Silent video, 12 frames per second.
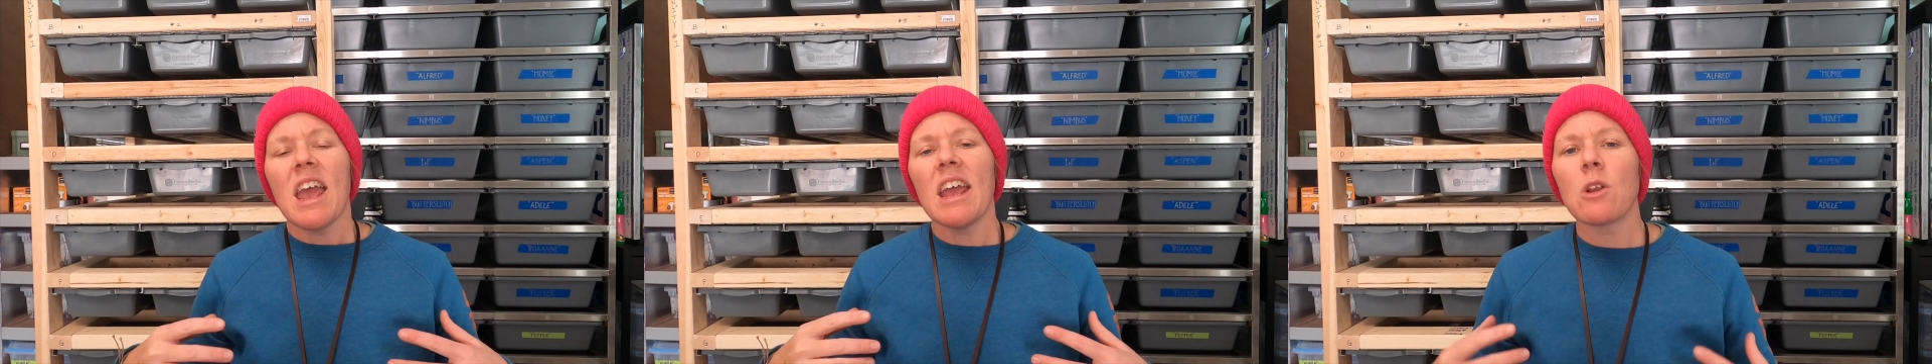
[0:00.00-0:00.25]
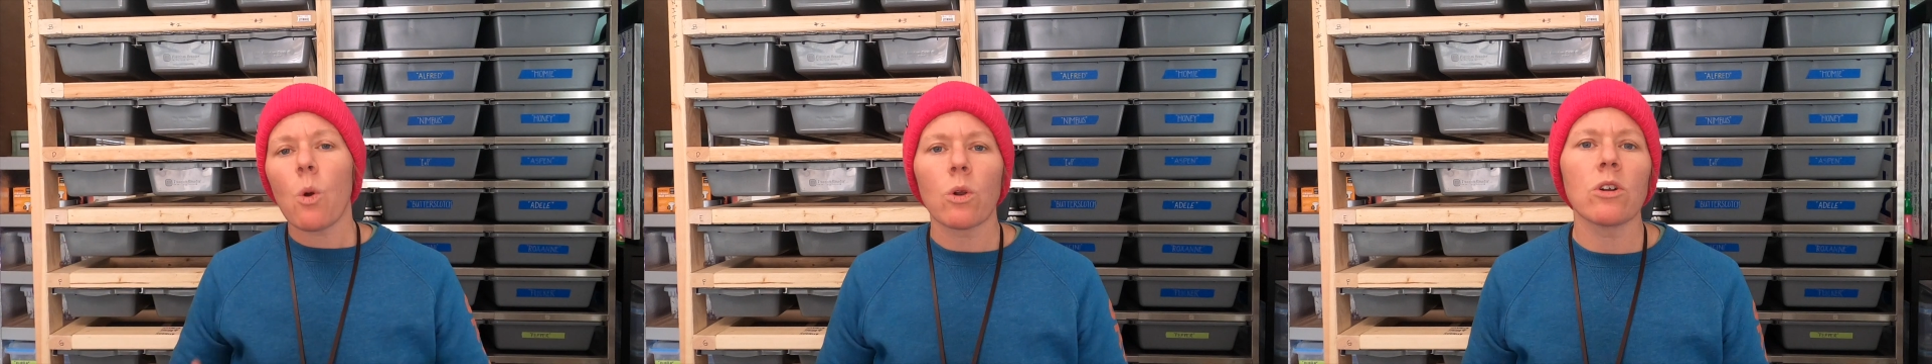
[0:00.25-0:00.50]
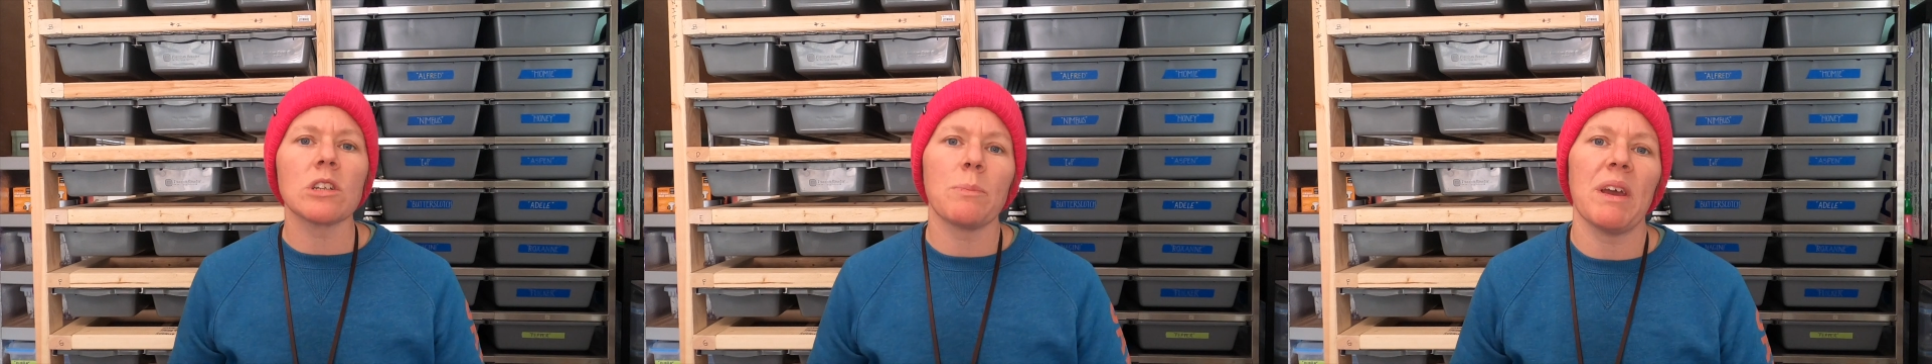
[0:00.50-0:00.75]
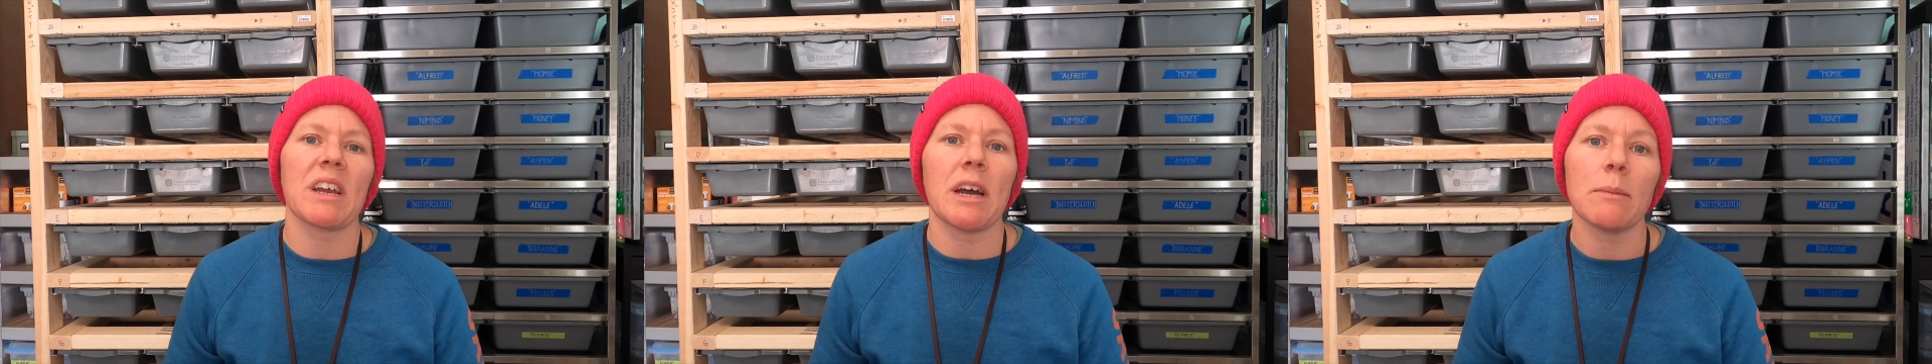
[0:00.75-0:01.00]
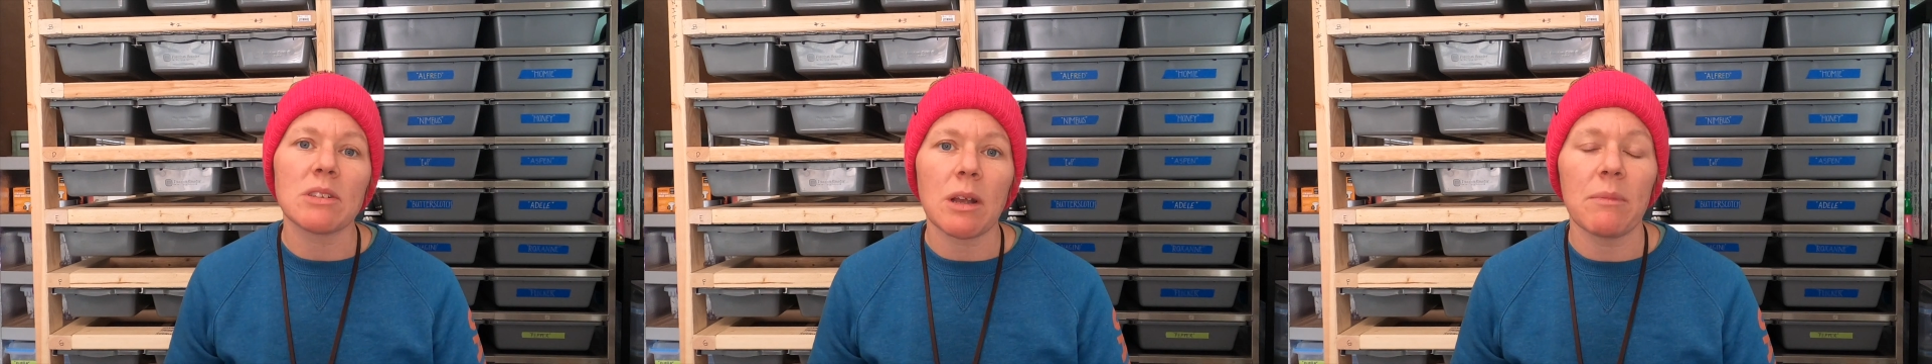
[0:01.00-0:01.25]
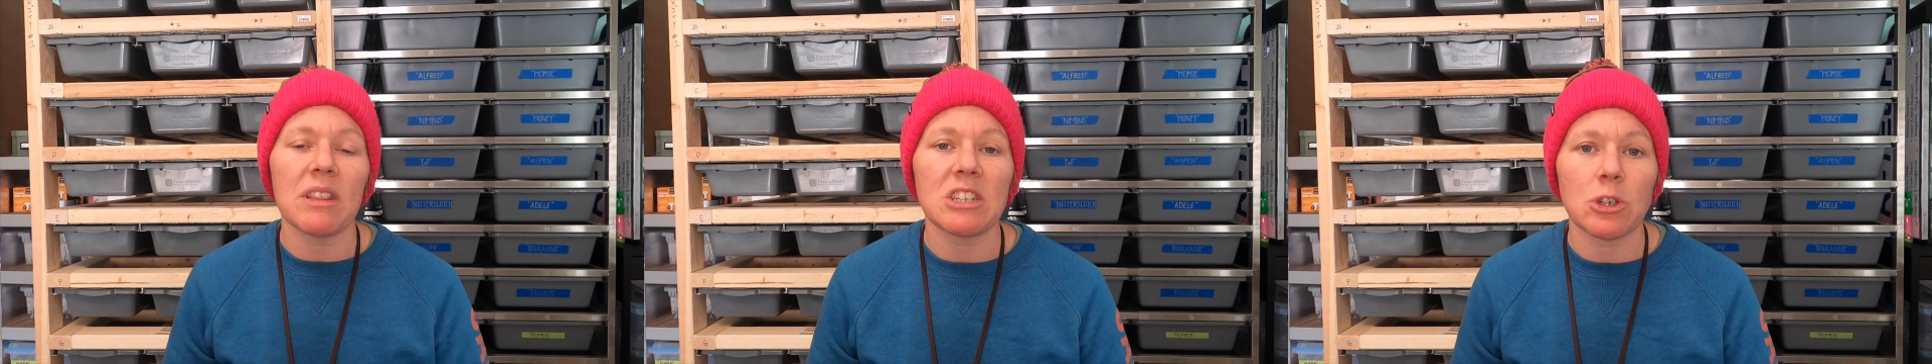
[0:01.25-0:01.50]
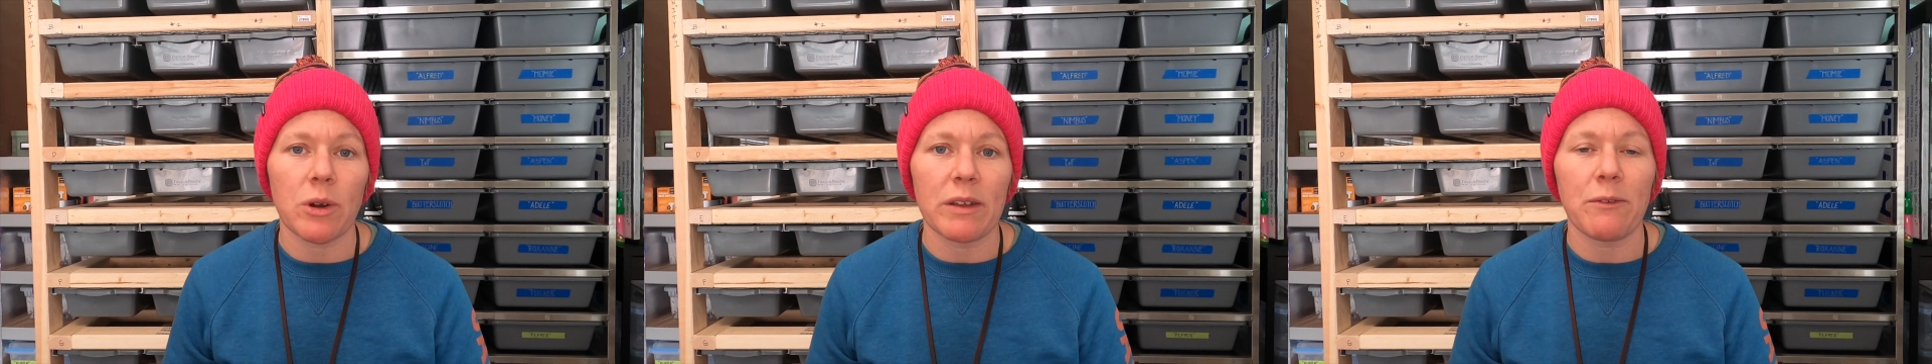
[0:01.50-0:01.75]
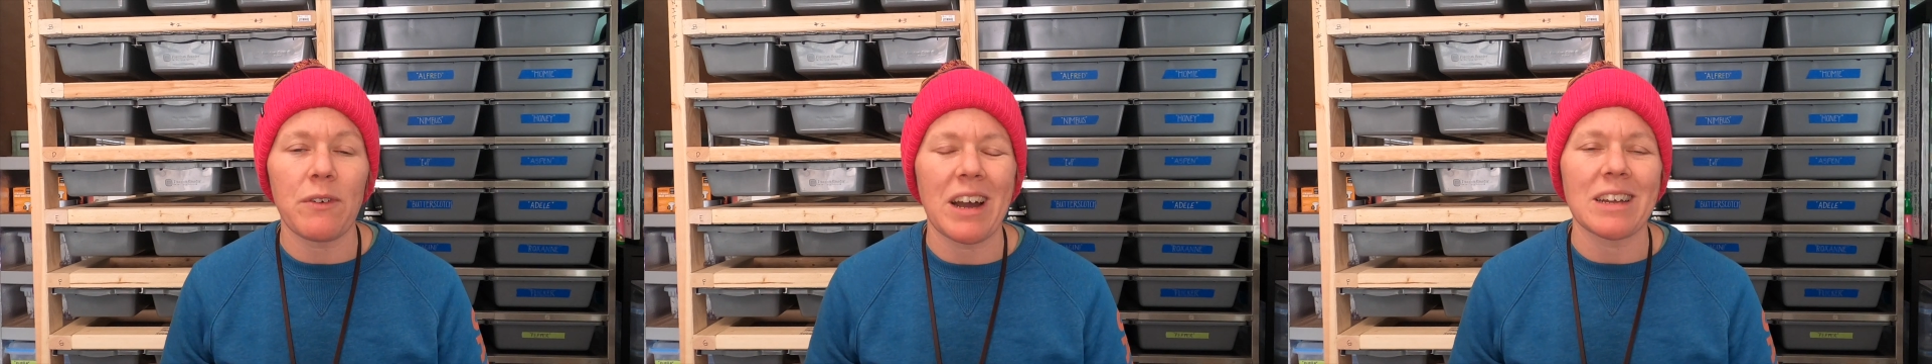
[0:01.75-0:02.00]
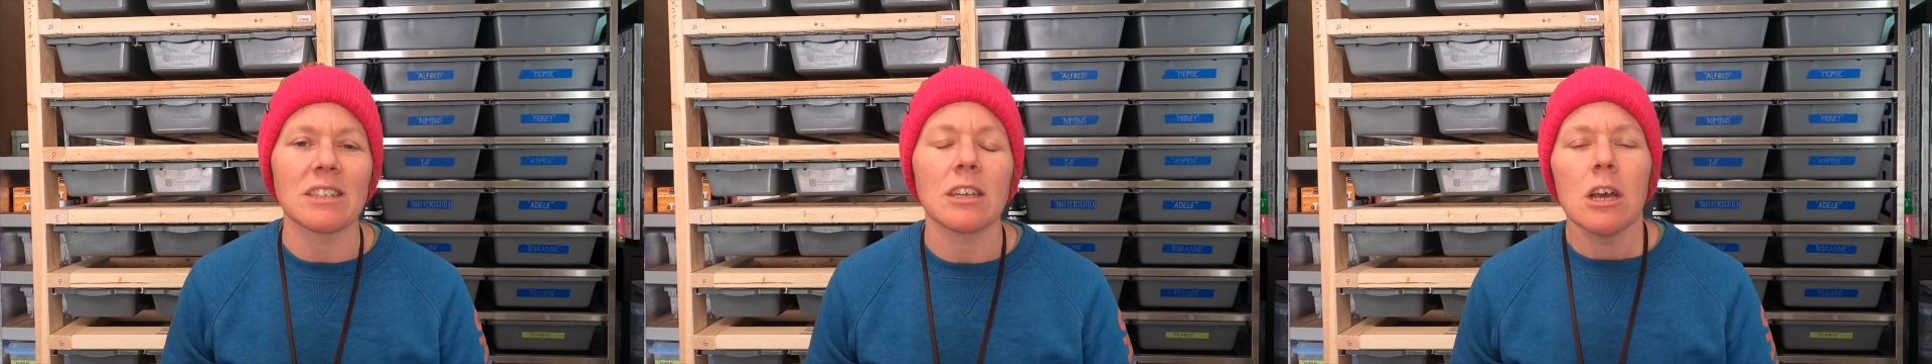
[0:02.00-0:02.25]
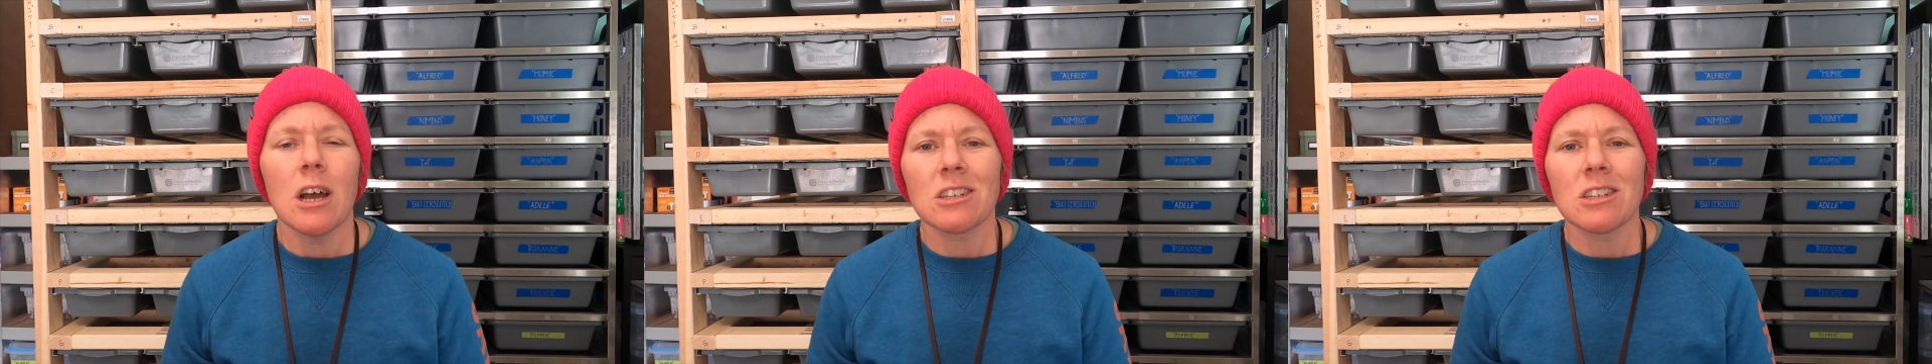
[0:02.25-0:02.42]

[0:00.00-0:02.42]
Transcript: in order to pick up some of these great finds.